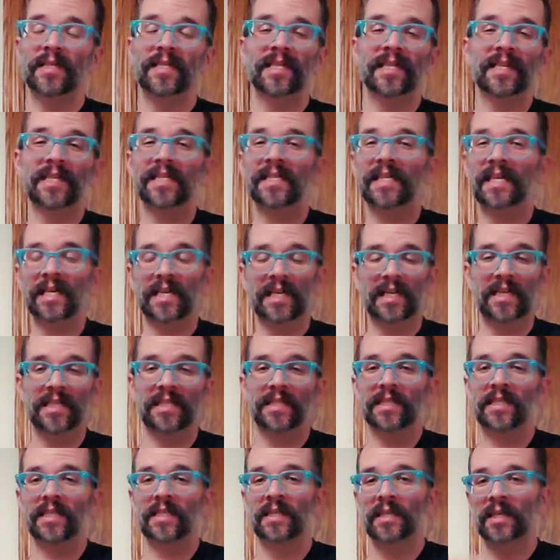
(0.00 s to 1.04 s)
to get
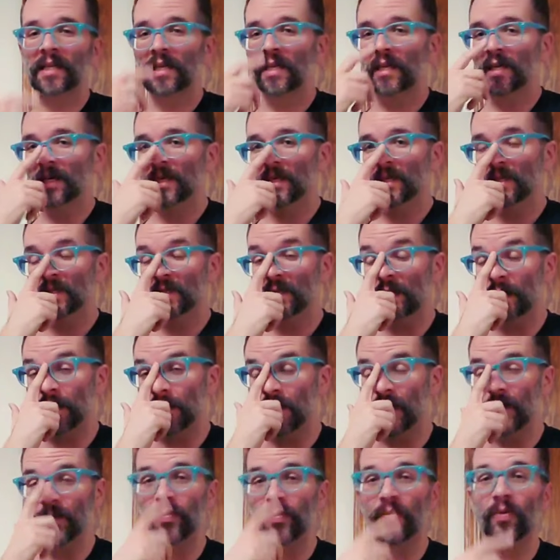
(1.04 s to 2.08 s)
it set
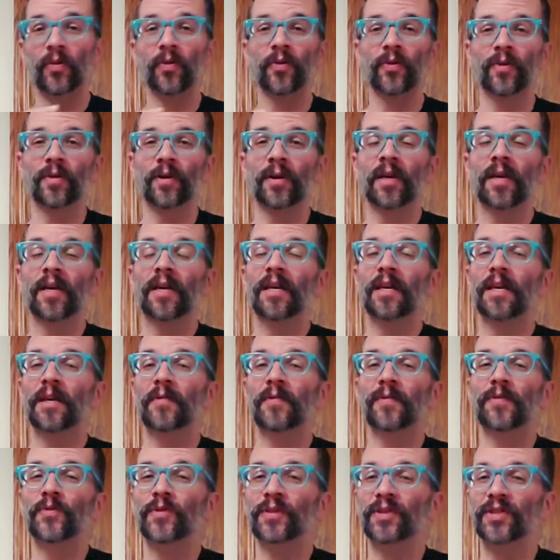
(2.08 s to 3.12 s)
up, or
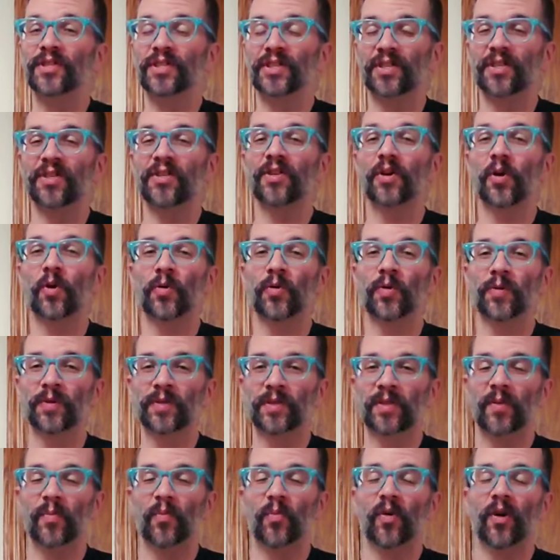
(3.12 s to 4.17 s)
if you can just go
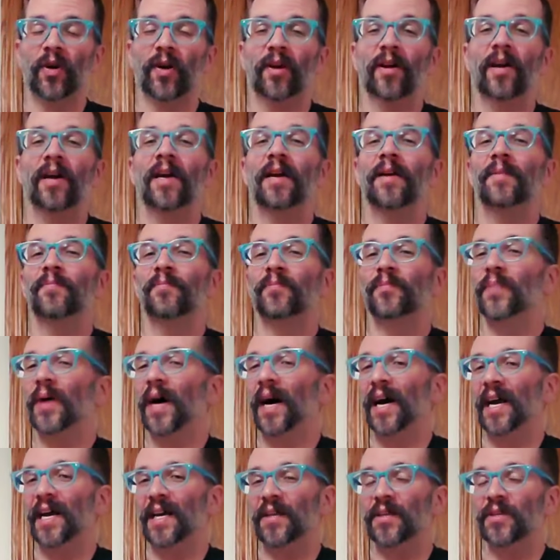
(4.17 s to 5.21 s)
somewhere,
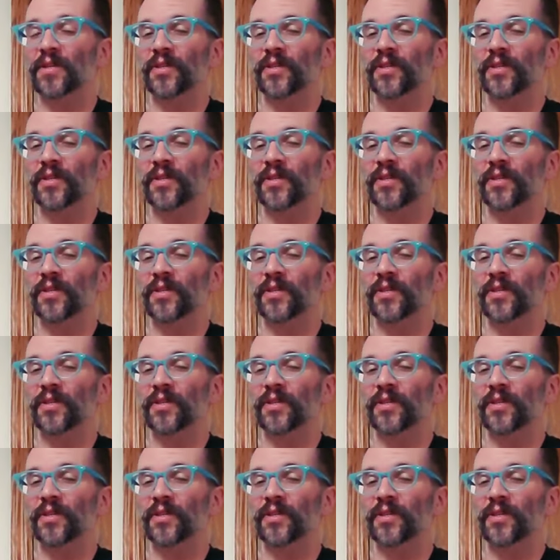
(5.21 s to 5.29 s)
buy